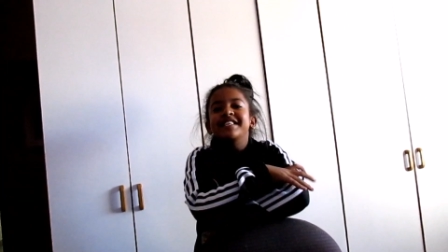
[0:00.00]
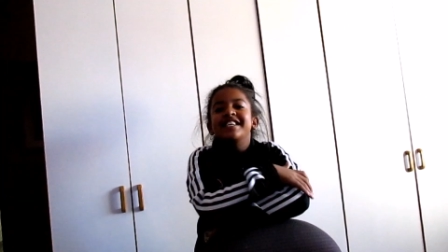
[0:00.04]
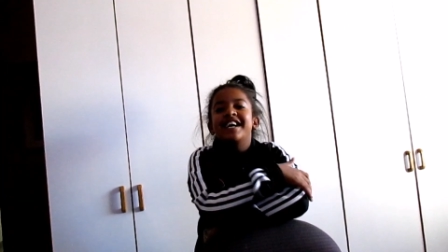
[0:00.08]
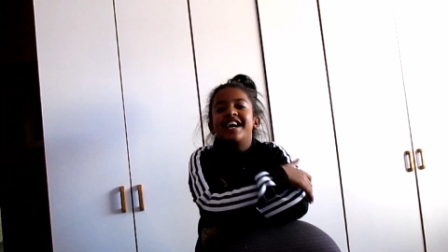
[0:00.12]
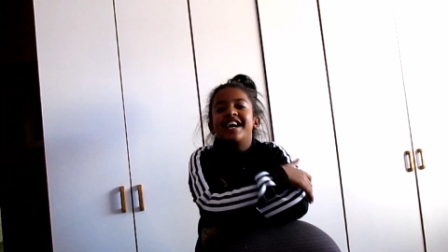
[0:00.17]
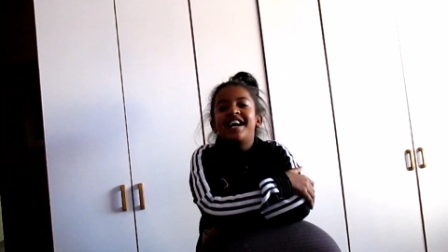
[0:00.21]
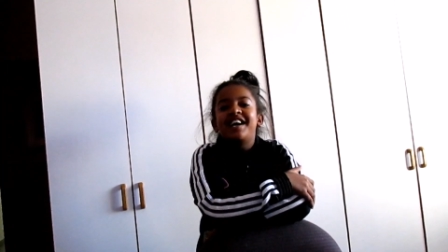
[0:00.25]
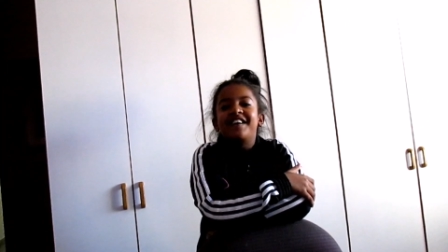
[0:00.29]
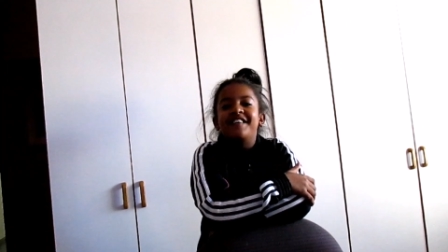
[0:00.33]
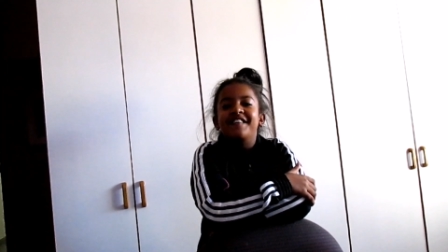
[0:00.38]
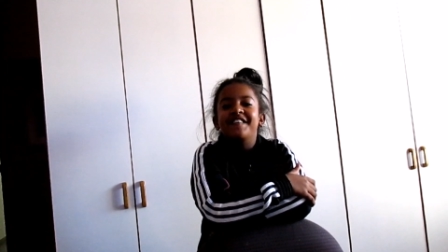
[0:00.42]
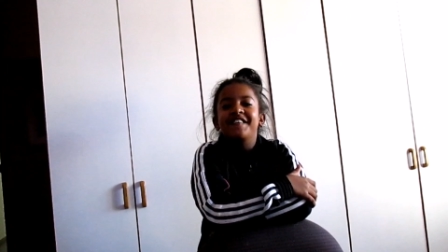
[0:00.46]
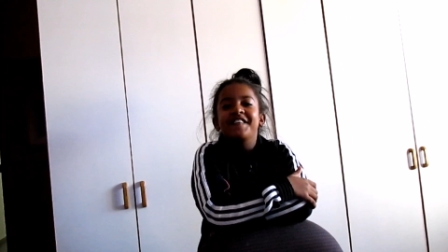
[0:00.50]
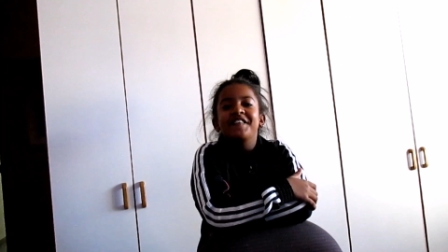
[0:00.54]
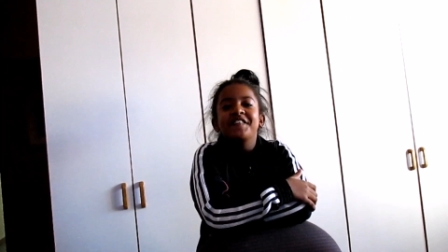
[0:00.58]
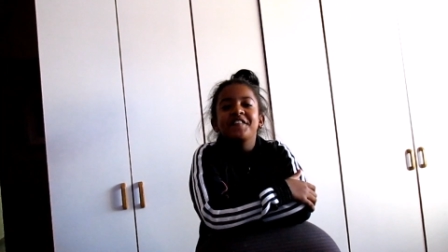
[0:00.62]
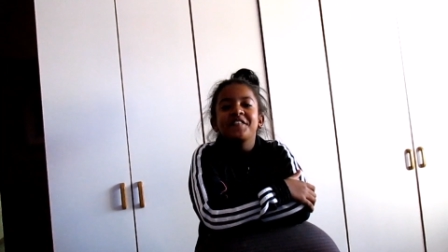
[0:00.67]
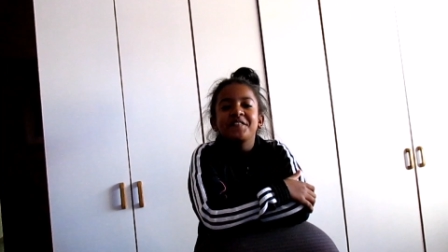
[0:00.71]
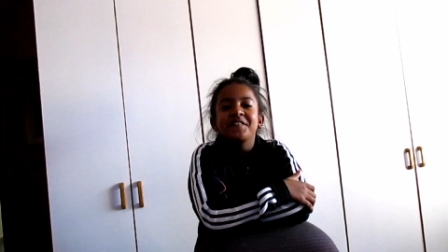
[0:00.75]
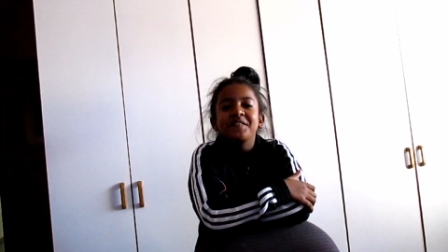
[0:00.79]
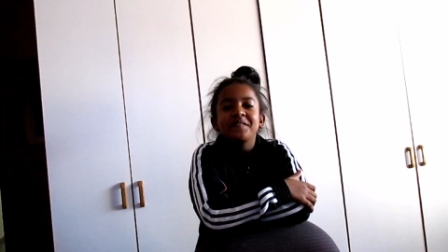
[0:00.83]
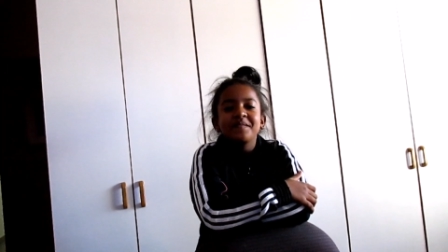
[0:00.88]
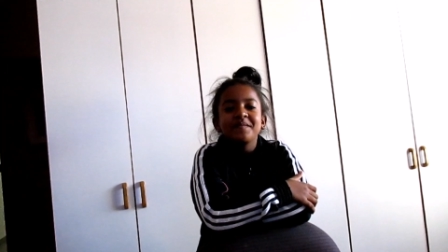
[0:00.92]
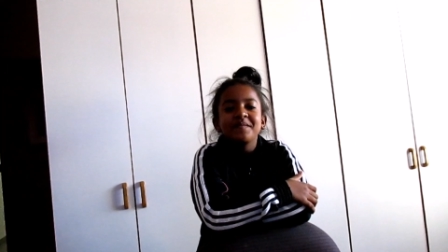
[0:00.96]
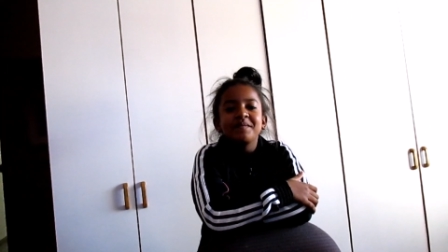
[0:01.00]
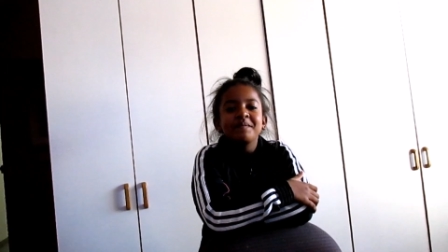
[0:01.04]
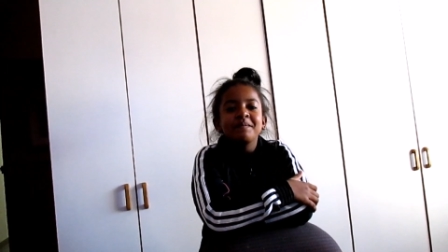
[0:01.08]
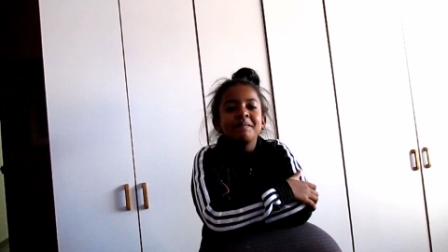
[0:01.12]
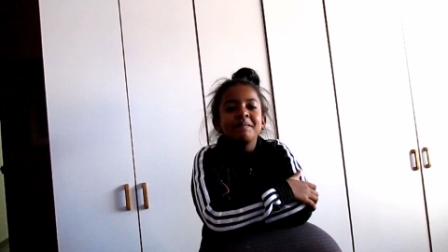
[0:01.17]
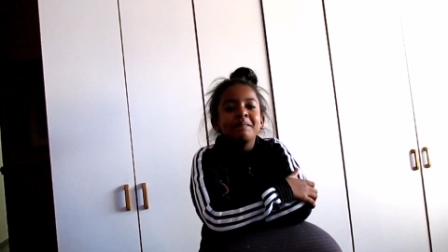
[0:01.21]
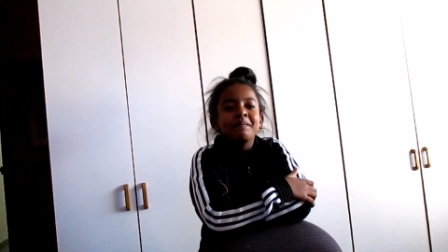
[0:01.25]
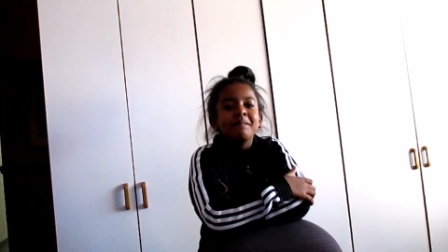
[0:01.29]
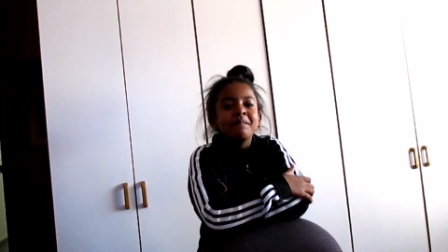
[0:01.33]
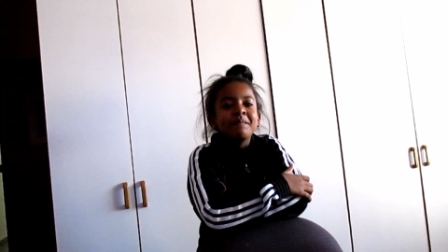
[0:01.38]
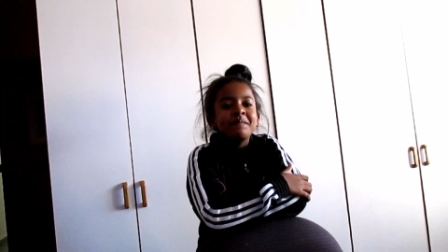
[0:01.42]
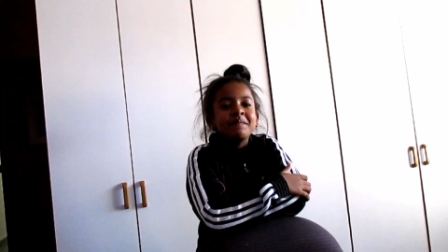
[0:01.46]
cow?
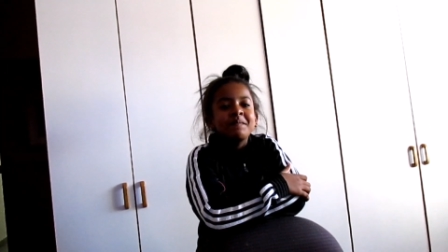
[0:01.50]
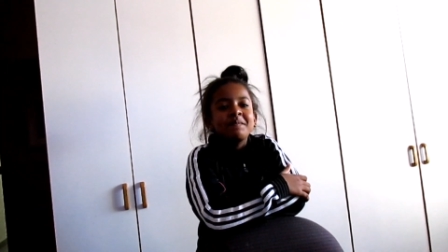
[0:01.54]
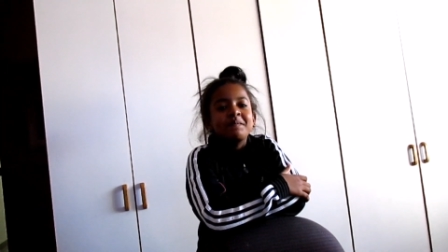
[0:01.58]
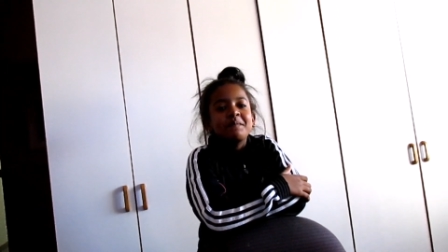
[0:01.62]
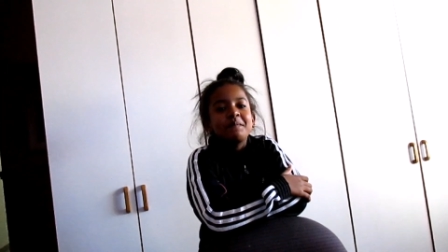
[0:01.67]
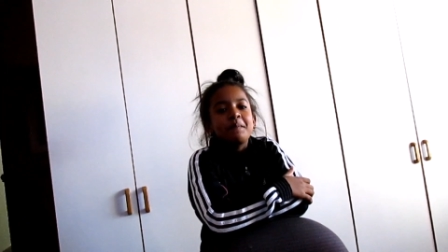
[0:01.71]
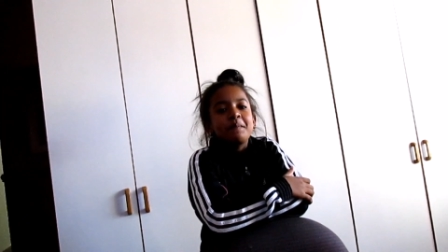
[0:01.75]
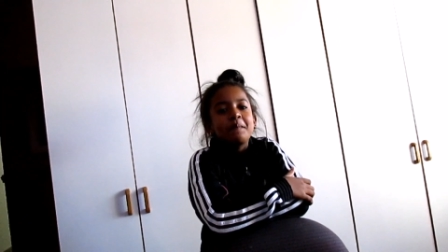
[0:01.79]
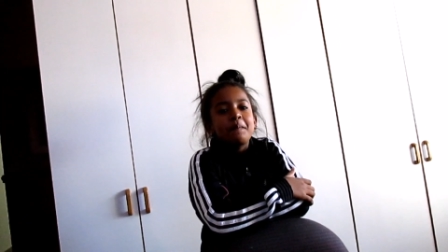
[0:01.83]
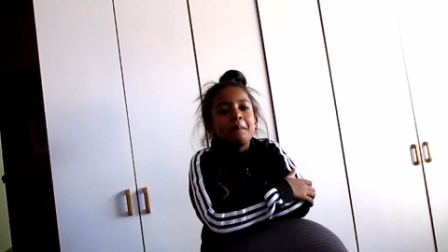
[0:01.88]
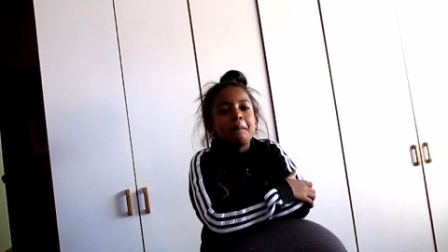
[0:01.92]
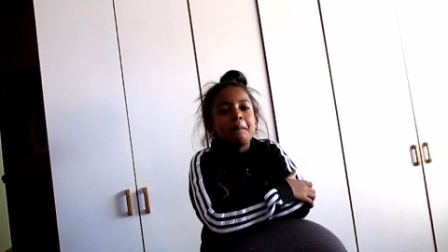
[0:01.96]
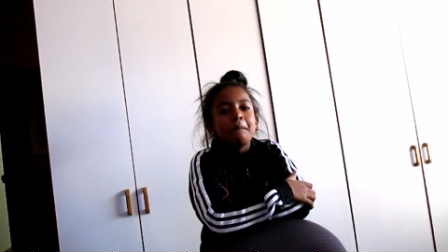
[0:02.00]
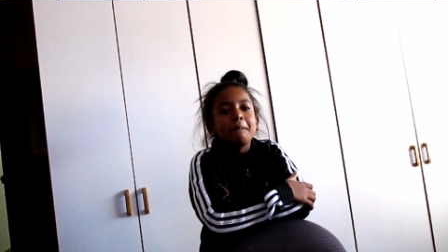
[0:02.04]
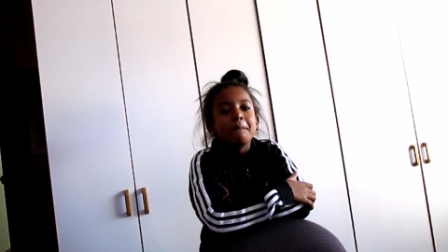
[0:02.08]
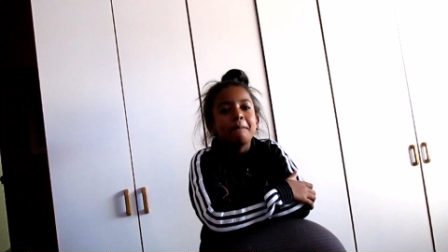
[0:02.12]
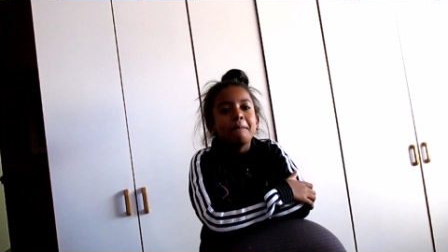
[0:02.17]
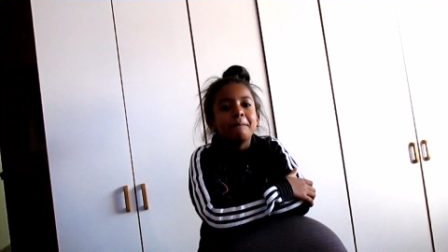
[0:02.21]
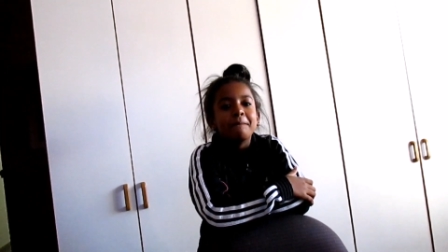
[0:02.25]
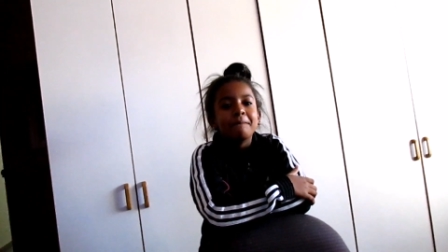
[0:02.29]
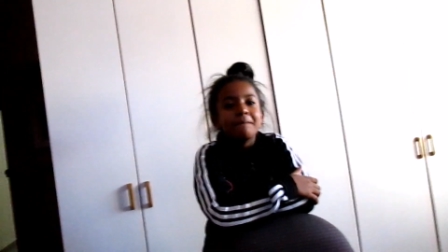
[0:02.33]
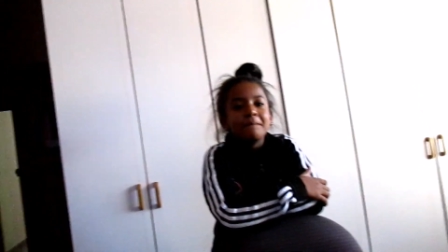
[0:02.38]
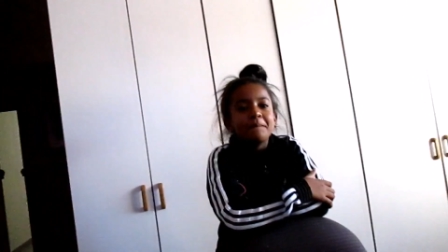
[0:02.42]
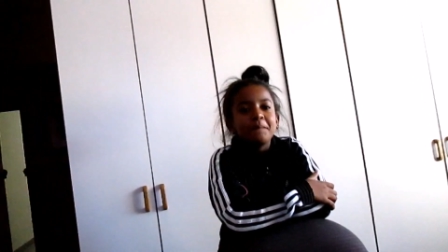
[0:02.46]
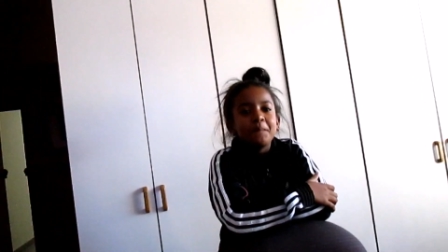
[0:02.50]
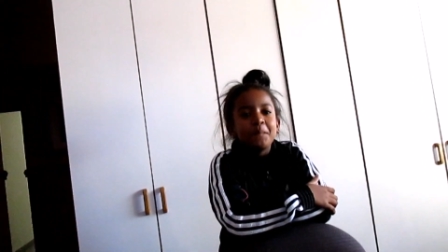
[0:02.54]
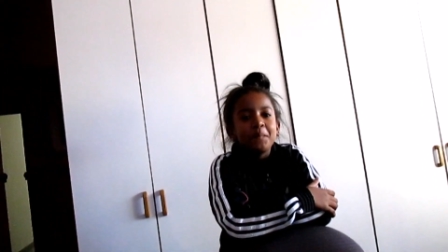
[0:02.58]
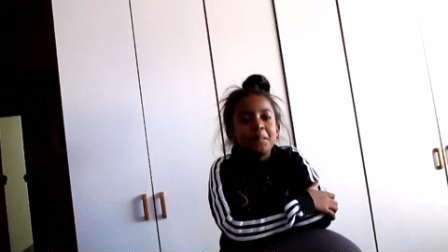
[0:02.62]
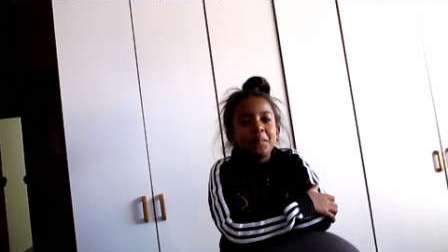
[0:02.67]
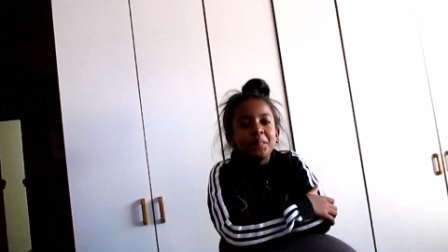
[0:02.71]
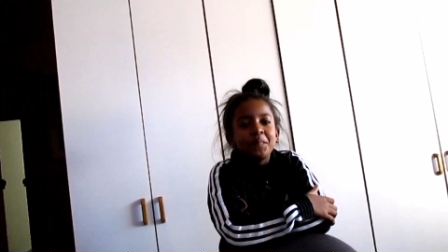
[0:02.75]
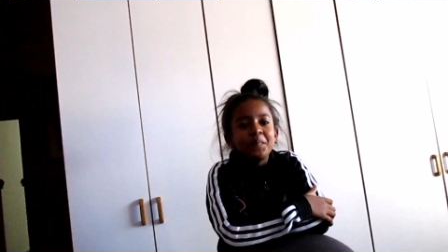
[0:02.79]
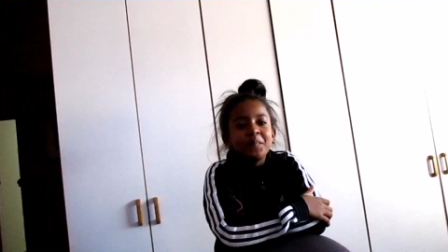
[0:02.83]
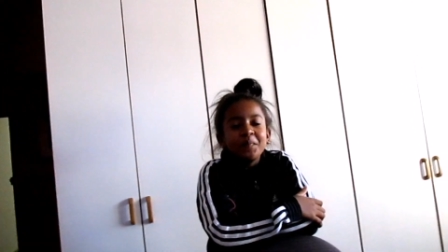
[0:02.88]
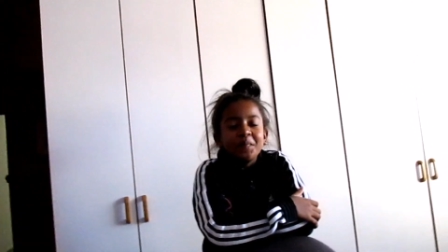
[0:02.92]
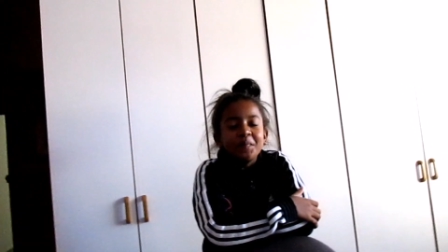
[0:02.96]
Please tell
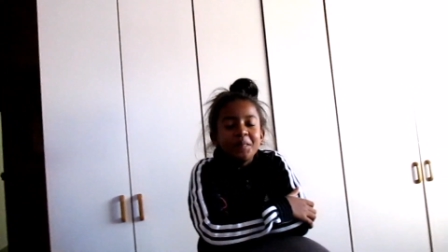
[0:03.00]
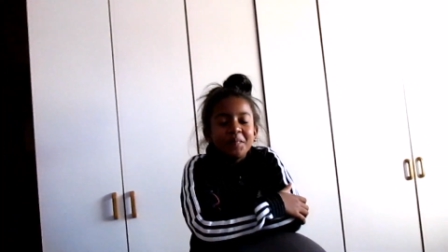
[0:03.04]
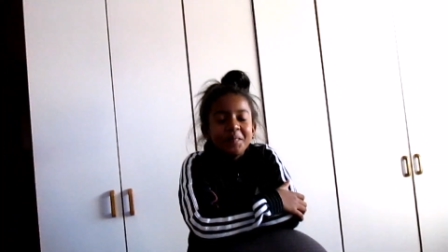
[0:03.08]
me.